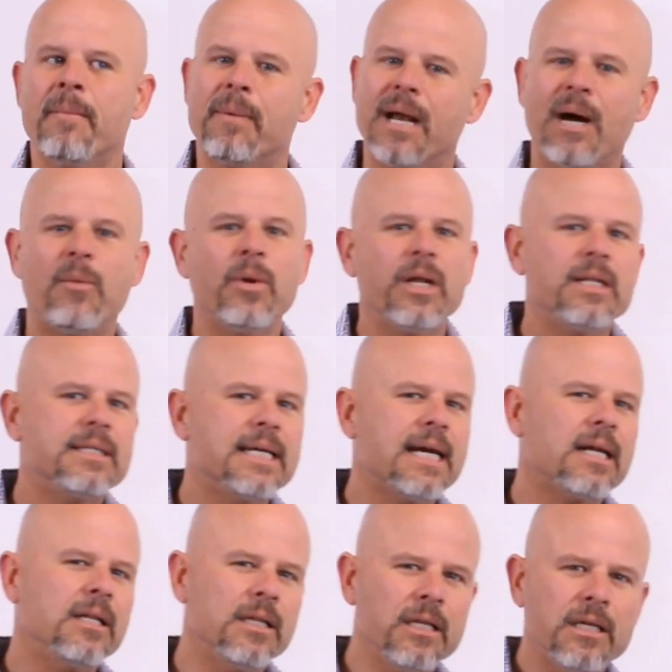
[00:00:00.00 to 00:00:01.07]
But I want to
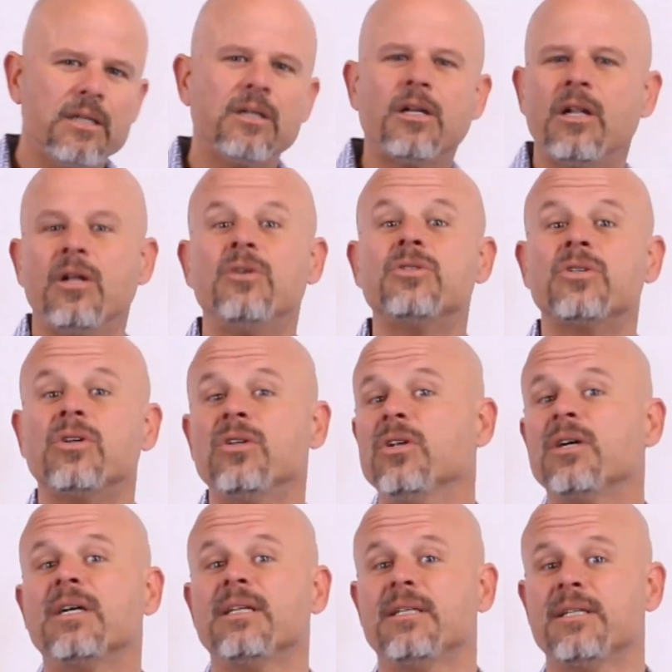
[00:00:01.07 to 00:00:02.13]
take a little closer
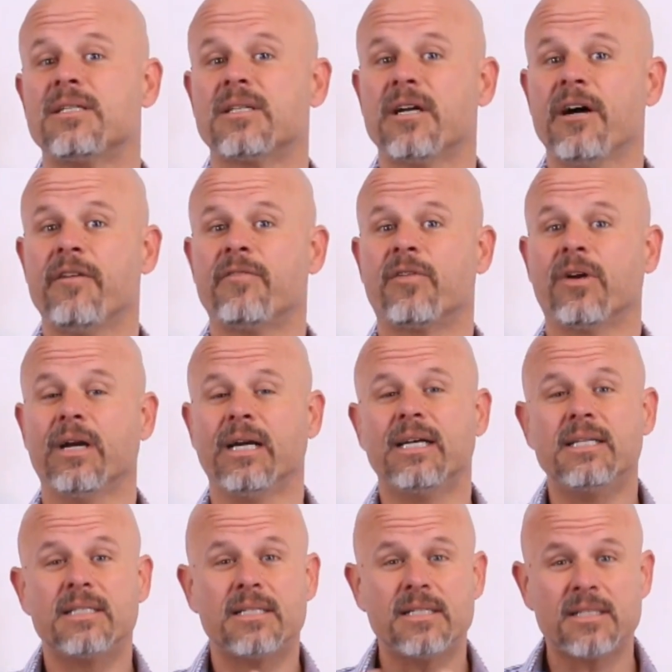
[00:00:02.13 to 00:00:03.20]
look at discovery,
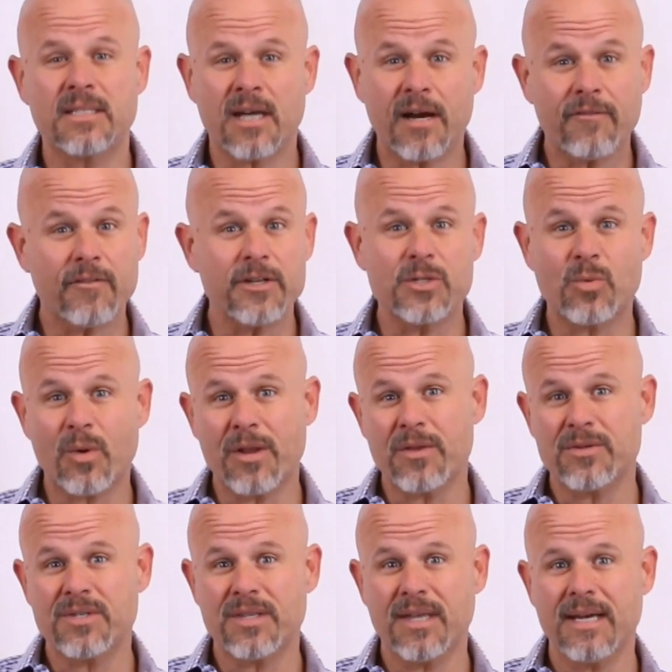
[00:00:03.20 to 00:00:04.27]
because discovery is one of
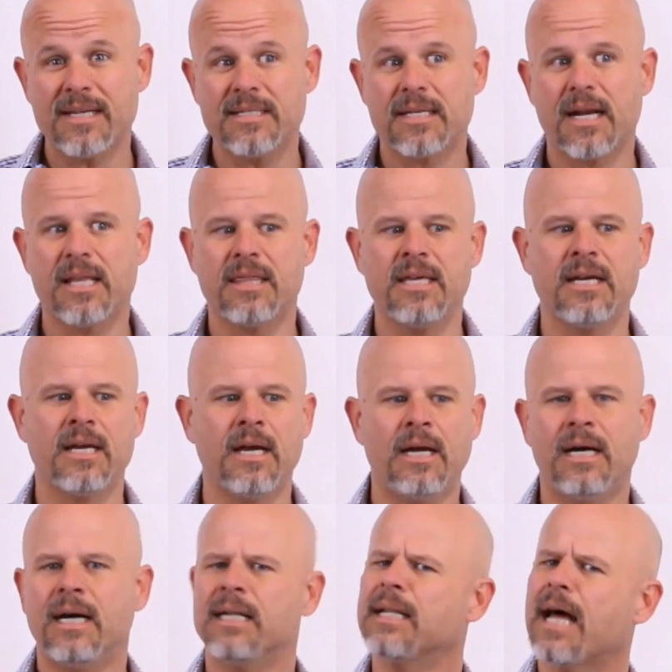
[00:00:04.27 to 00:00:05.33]
those things that I think
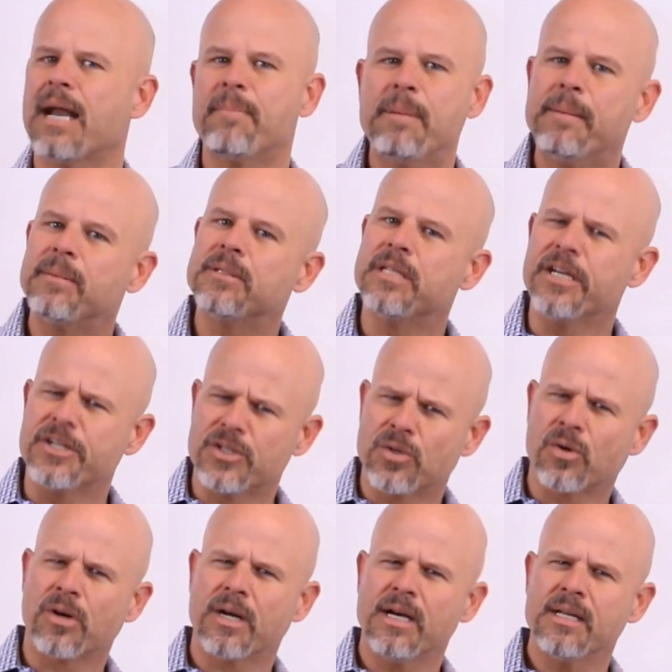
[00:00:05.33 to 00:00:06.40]
a lot of people take
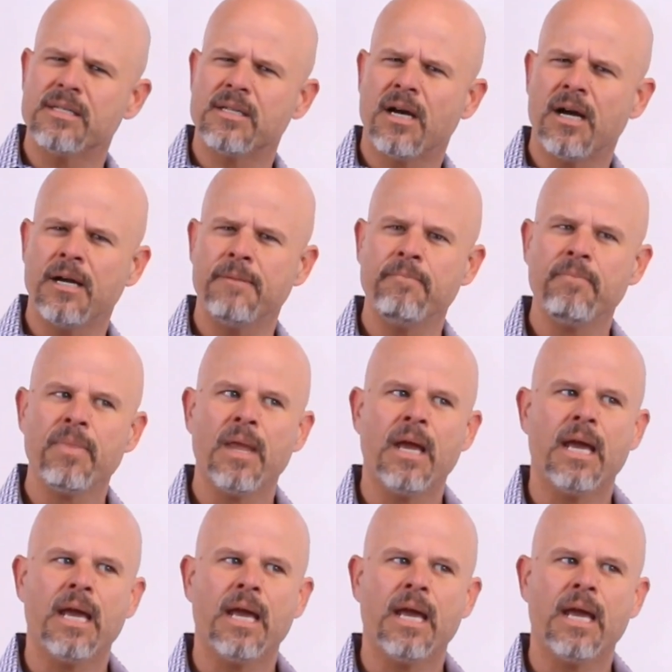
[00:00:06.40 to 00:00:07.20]
shortcuts on,